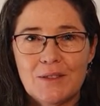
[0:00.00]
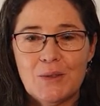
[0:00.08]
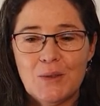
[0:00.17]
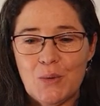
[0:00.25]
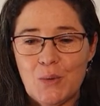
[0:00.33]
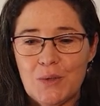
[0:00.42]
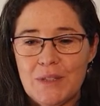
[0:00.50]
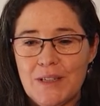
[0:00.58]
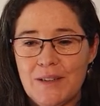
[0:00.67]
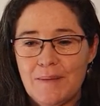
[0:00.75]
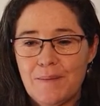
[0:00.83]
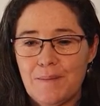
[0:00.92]

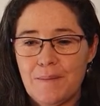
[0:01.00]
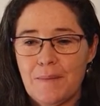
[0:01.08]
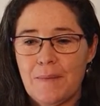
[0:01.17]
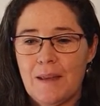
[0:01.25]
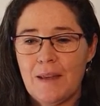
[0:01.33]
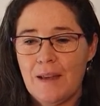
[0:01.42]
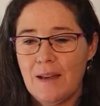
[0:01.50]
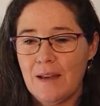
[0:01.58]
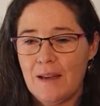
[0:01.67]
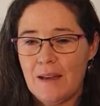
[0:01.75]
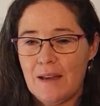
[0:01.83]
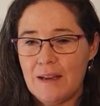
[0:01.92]
daughter.
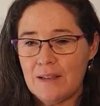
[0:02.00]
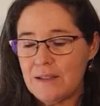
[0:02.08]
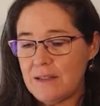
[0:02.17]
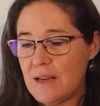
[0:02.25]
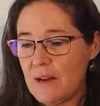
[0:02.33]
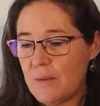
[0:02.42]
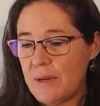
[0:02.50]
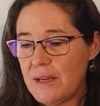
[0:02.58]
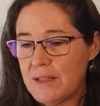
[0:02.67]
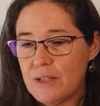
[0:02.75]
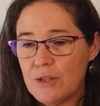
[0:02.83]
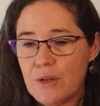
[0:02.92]
And now we're
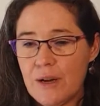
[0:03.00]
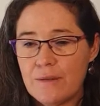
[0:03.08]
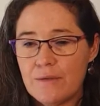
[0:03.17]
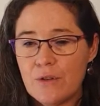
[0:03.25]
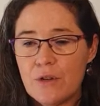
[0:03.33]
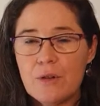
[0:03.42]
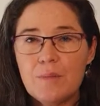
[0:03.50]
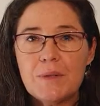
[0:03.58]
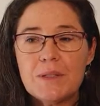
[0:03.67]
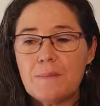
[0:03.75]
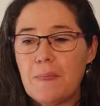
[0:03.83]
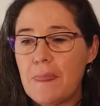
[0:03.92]
getting to our
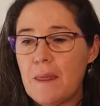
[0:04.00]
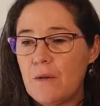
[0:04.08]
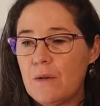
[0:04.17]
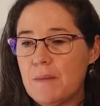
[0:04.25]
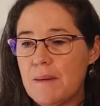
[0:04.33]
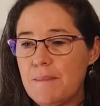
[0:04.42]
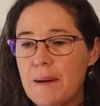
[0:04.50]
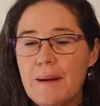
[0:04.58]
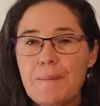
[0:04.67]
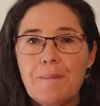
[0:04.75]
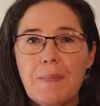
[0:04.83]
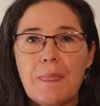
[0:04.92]
verbs.
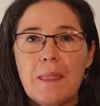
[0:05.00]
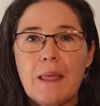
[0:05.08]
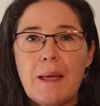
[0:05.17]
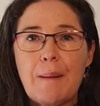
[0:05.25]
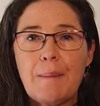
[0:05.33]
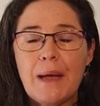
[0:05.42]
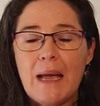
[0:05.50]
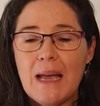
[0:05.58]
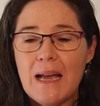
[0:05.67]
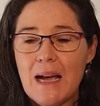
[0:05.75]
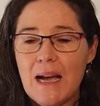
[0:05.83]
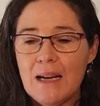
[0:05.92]
Remember,
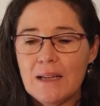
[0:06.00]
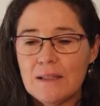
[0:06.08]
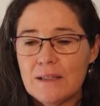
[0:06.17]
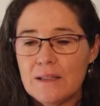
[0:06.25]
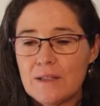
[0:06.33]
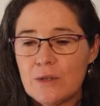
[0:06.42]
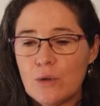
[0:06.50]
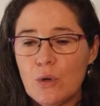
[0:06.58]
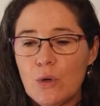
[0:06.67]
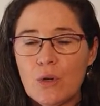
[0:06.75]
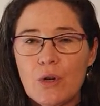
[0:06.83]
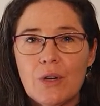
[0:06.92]
pheka is
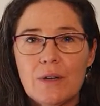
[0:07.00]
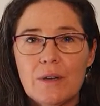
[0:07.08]
cook,